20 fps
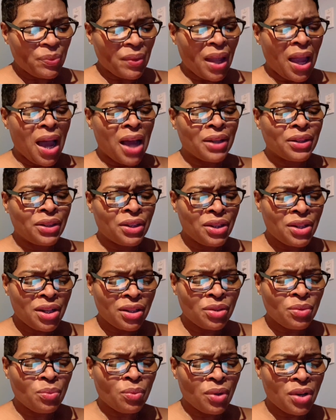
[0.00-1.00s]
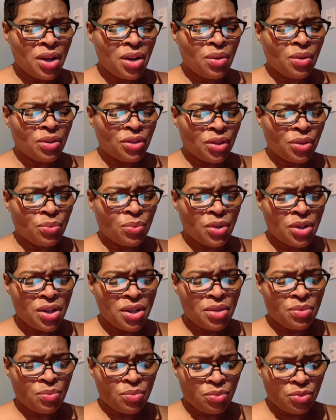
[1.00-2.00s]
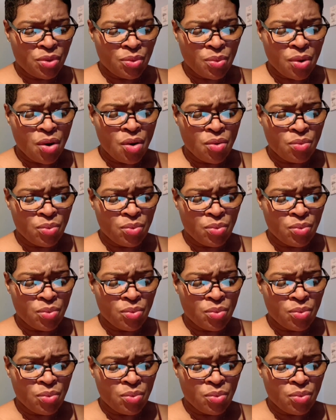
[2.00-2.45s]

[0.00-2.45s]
I dug the Road